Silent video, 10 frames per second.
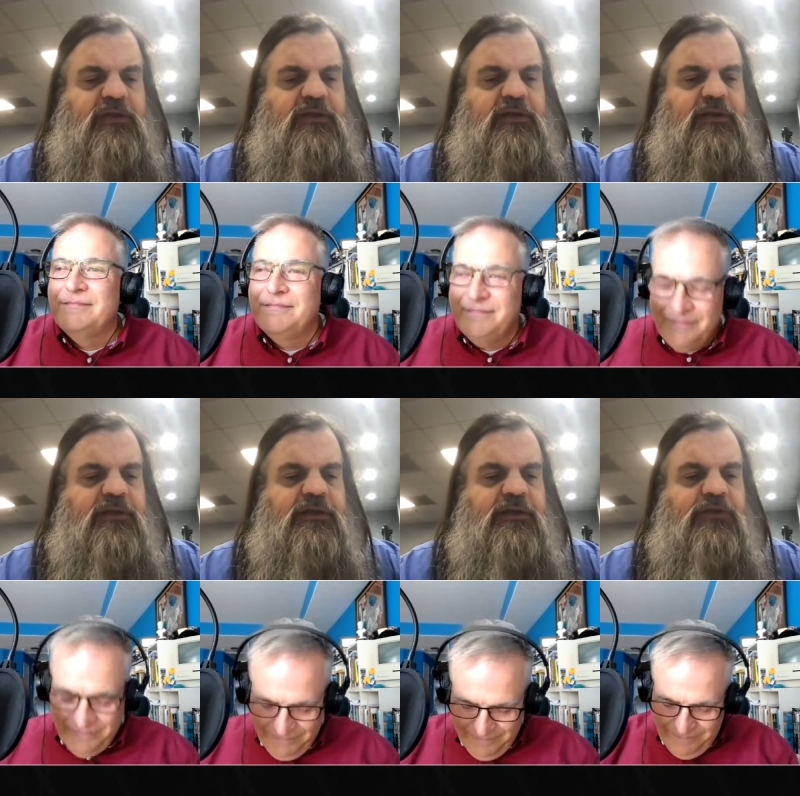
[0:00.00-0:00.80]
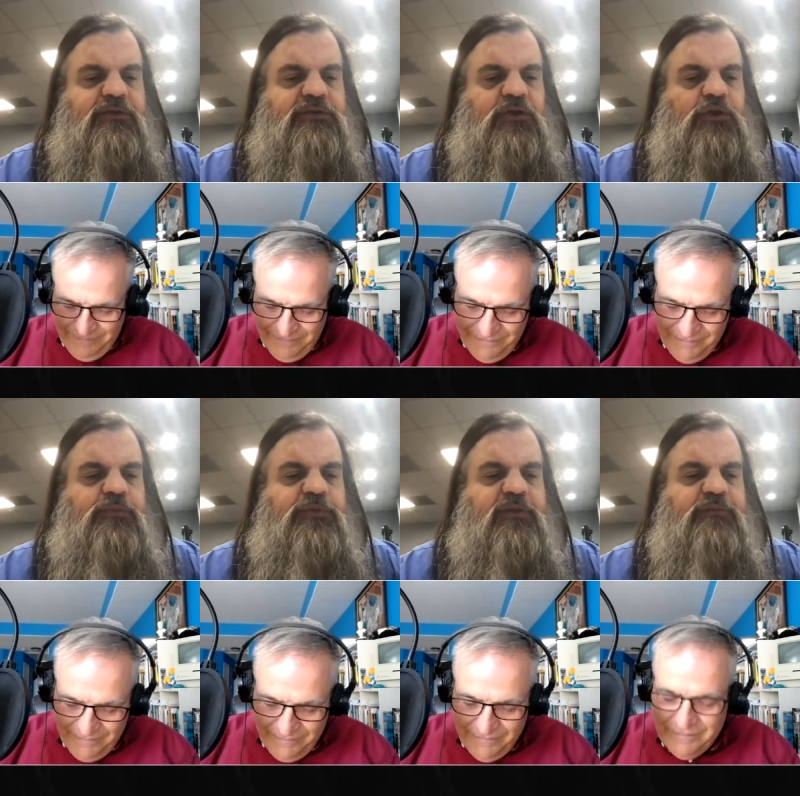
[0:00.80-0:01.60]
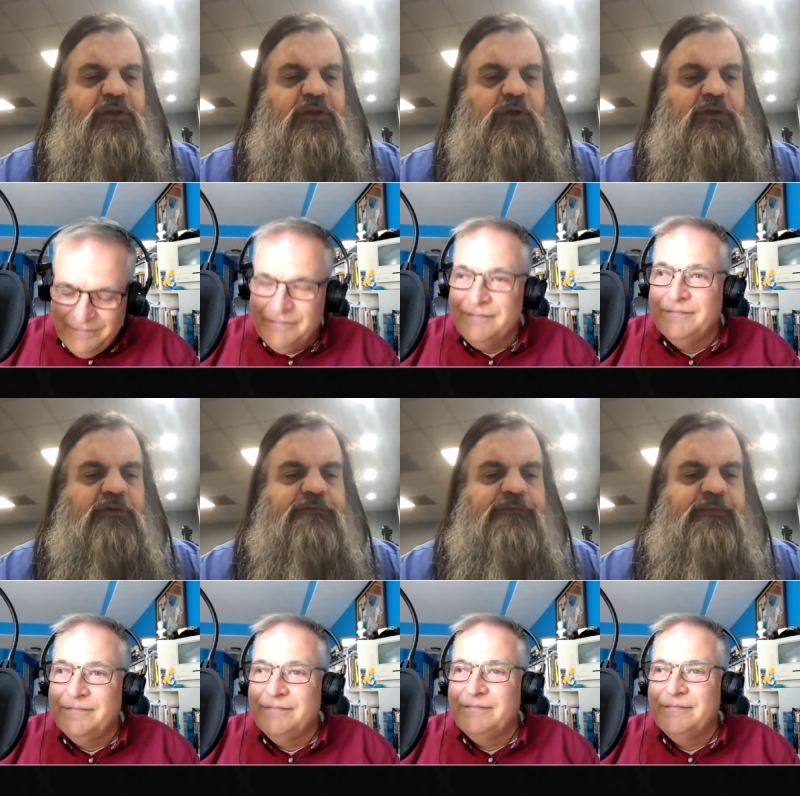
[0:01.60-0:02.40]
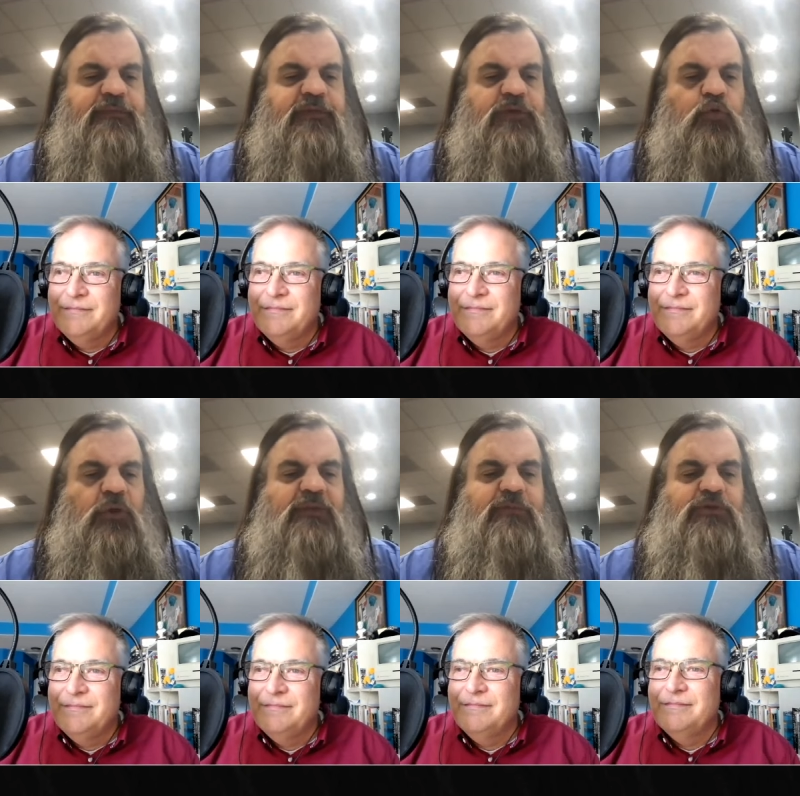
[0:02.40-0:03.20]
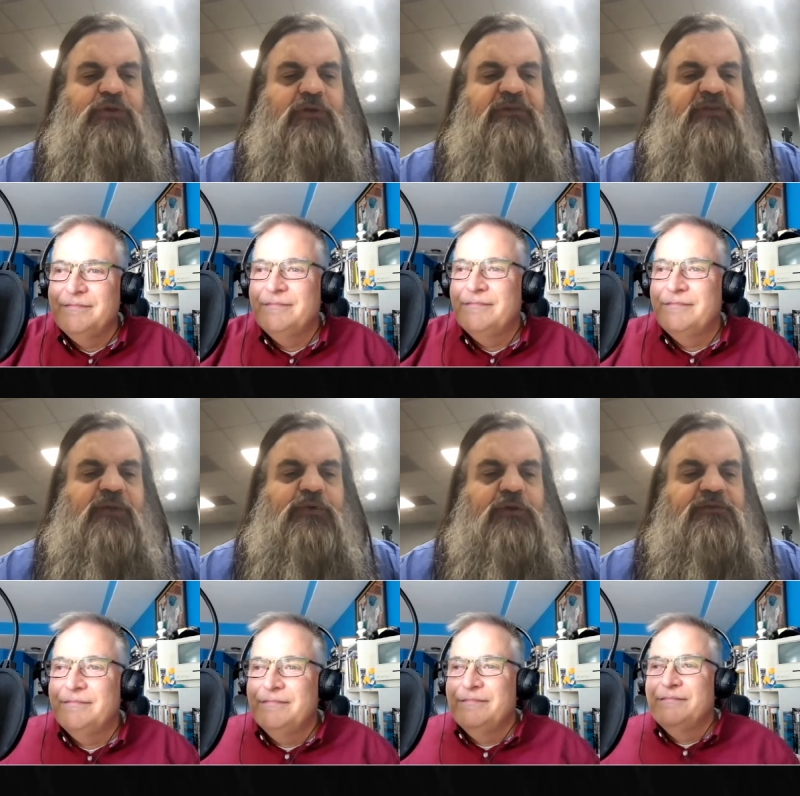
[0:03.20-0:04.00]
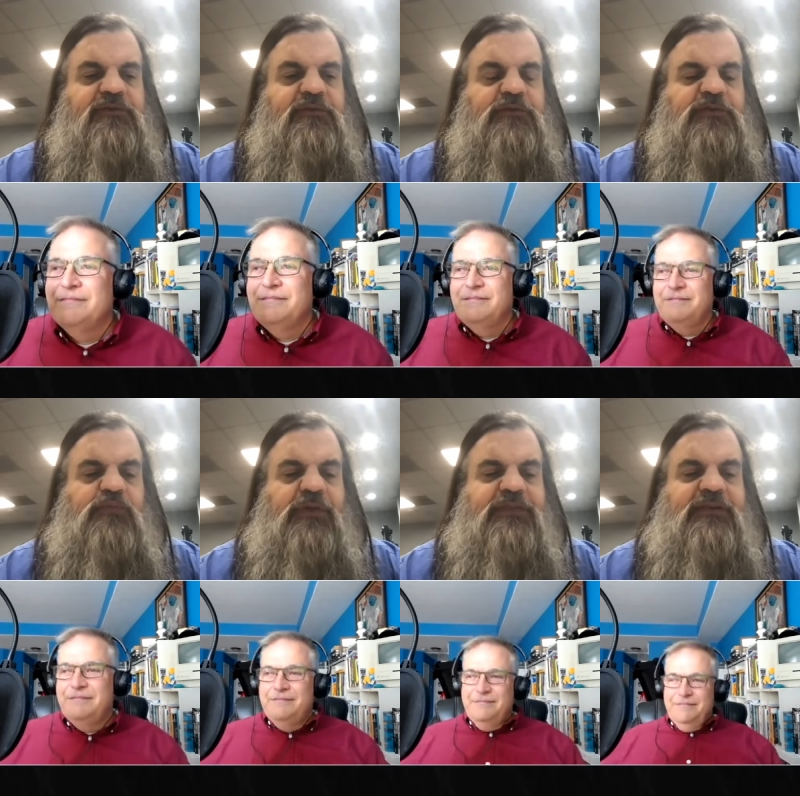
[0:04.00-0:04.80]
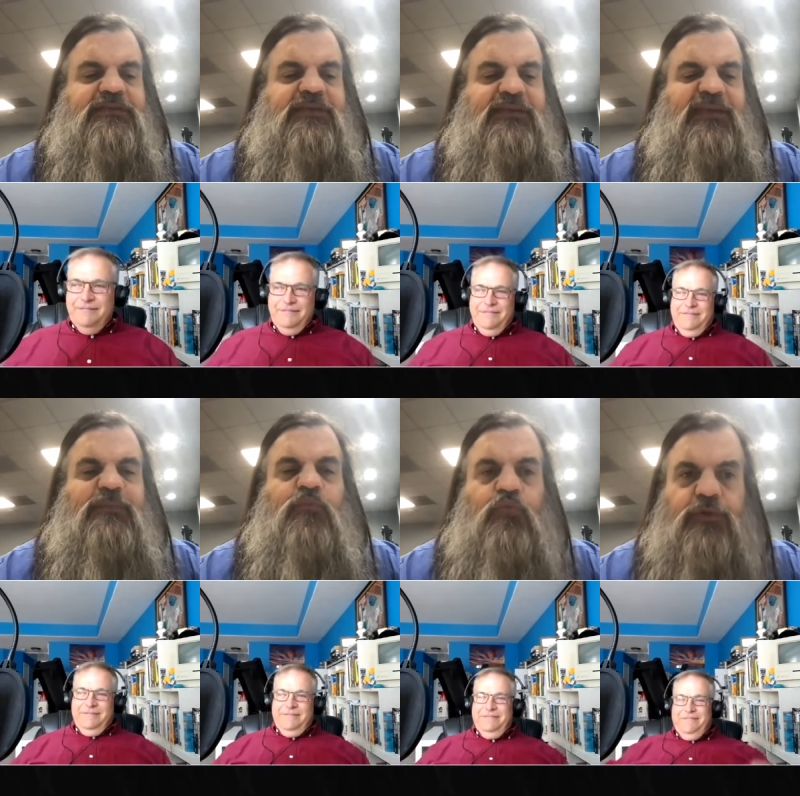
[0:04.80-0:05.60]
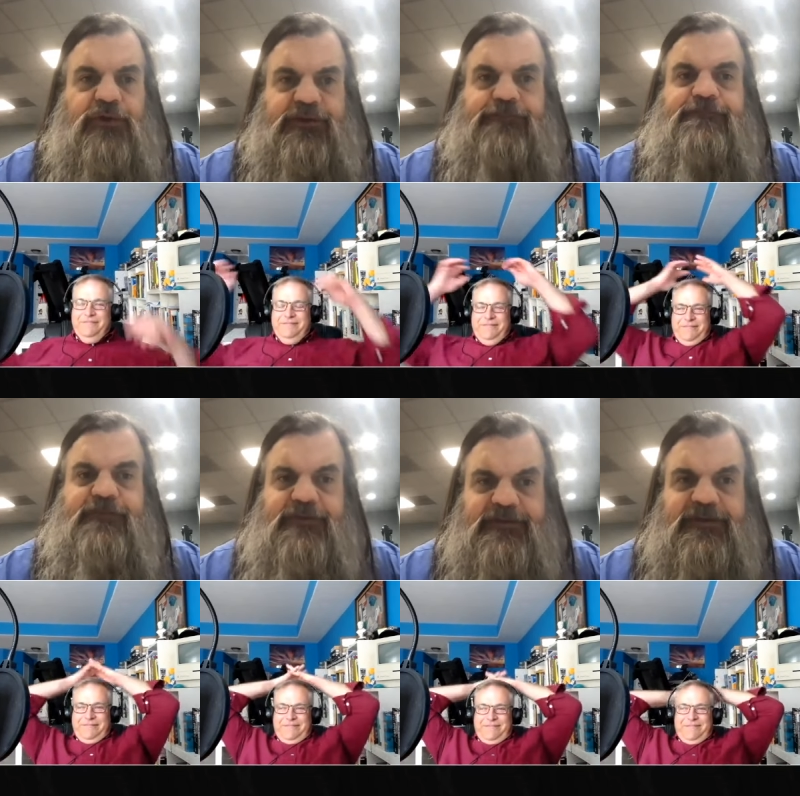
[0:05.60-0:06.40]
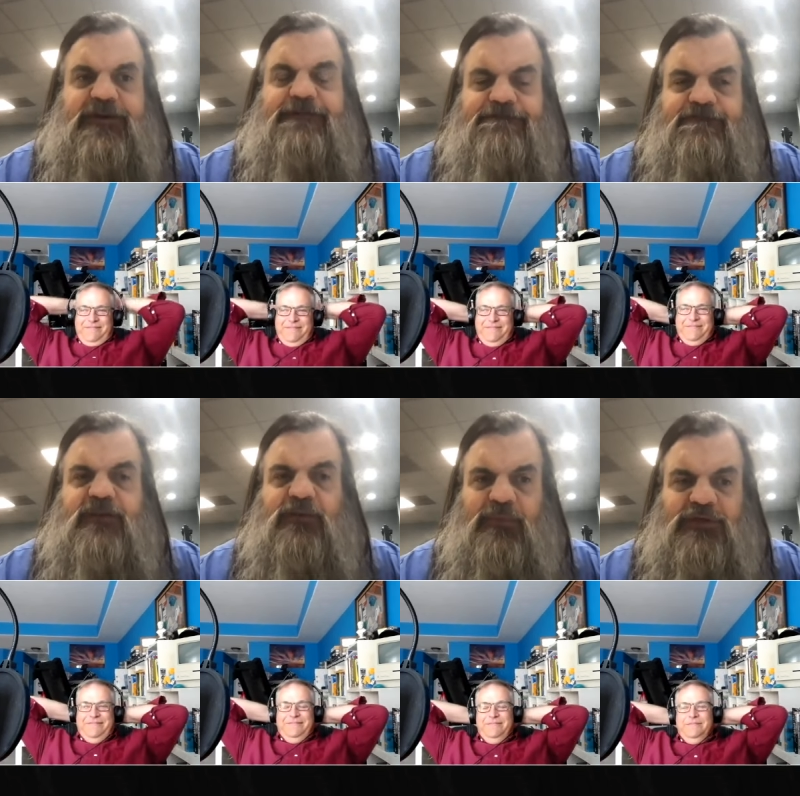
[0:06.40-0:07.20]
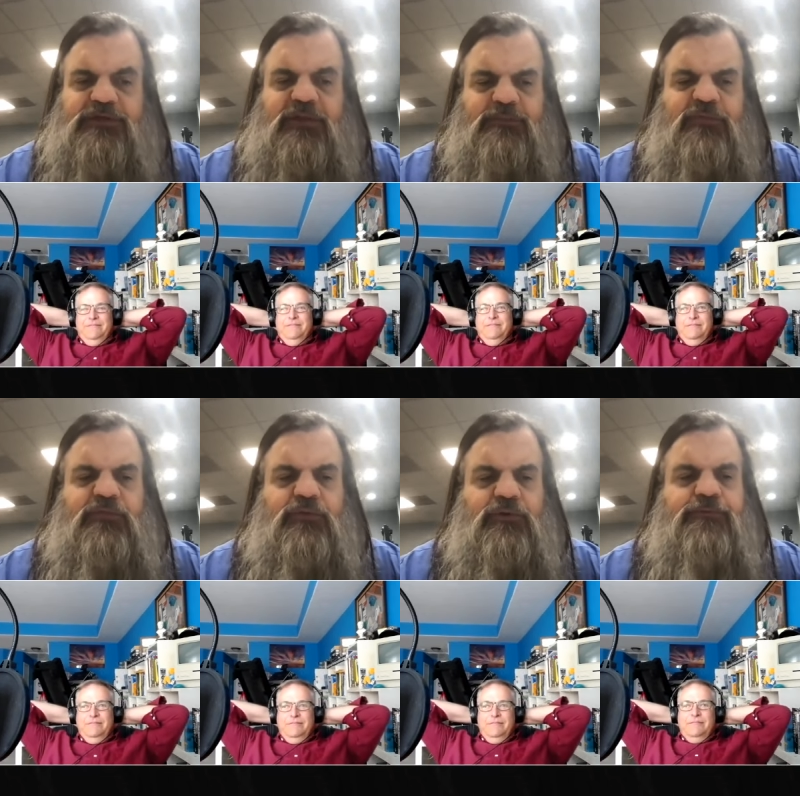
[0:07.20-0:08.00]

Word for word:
Speaker 1: Uh, increased hope says Michael Walker from the quiet majority of nonpartisans who just want things to keep working. Yeah, I mentioned that before.